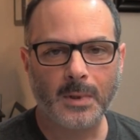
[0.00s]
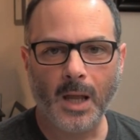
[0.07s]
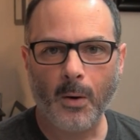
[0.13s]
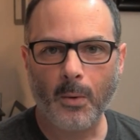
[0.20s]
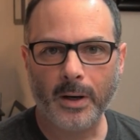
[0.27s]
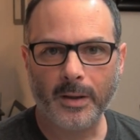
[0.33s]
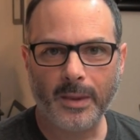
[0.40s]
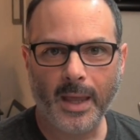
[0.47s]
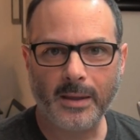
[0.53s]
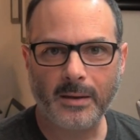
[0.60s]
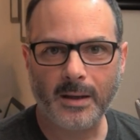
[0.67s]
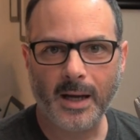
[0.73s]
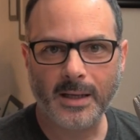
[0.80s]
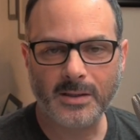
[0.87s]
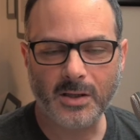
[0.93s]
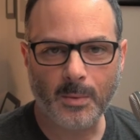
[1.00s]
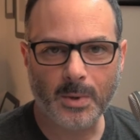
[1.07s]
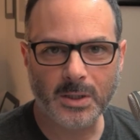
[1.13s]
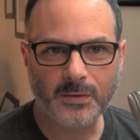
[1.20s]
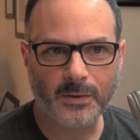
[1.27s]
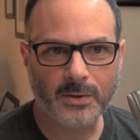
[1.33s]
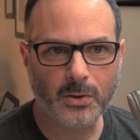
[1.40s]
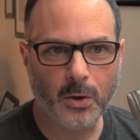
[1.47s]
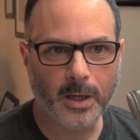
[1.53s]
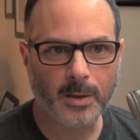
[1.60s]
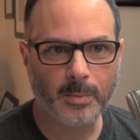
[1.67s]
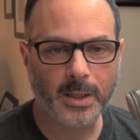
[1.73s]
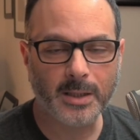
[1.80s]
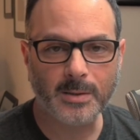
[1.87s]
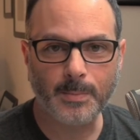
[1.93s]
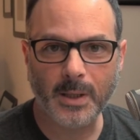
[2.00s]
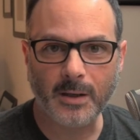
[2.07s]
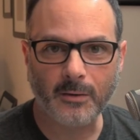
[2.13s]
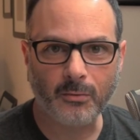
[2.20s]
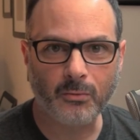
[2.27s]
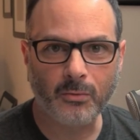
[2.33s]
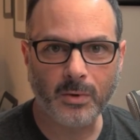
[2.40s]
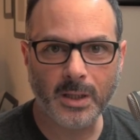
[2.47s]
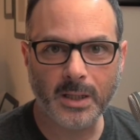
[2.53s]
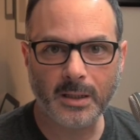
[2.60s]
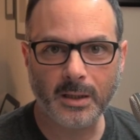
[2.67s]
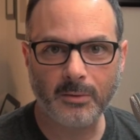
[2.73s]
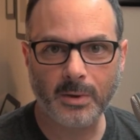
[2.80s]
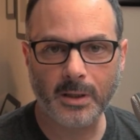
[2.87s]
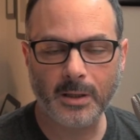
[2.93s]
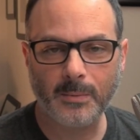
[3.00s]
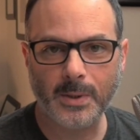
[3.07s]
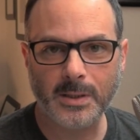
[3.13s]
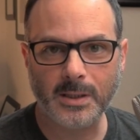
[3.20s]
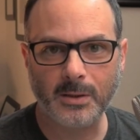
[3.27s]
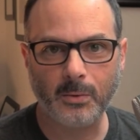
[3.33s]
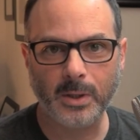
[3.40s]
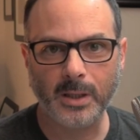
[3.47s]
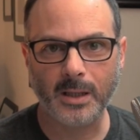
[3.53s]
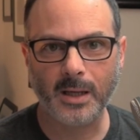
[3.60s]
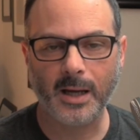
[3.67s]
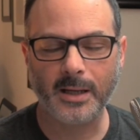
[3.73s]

I want to thank you guys so much for joining me. It's been a really, really busy week.